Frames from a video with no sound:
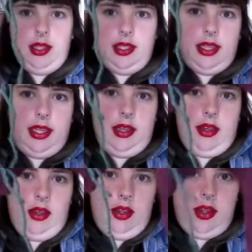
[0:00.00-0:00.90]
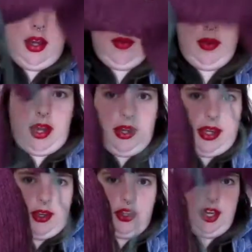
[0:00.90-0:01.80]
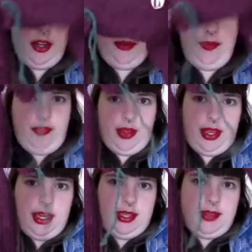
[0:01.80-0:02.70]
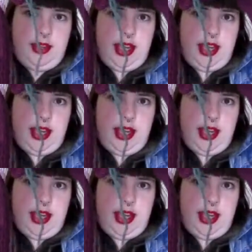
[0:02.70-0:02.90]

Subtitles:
See how we're not attached here? I just have to